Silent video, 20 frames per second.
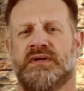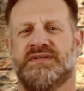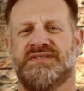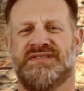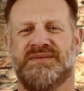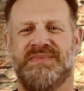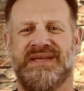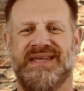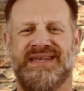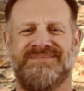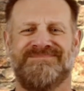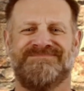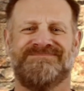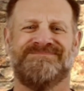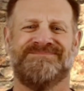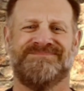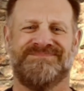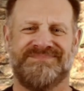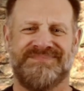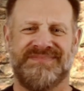To me,
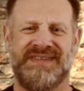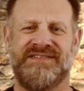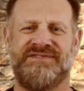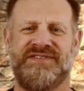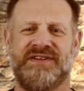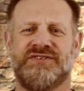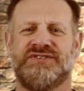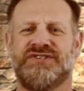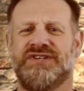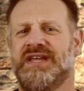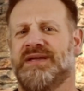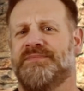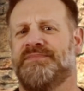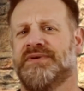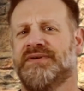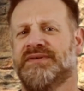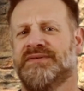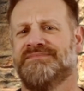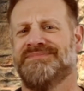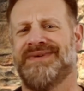they feel cheap
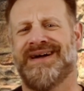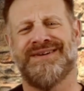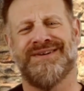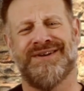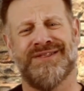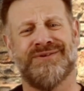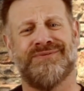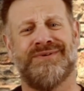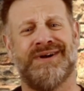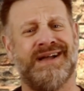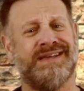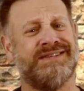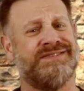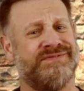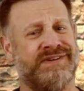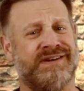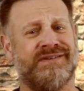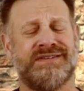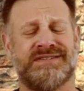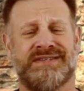on an otherwise
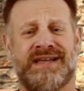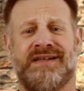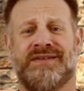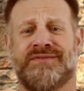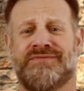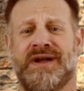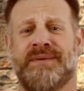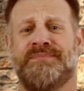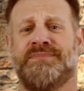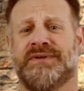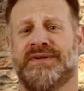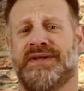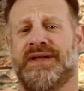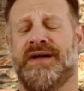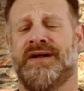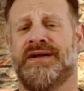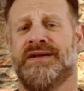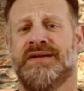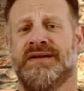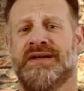very solid replica.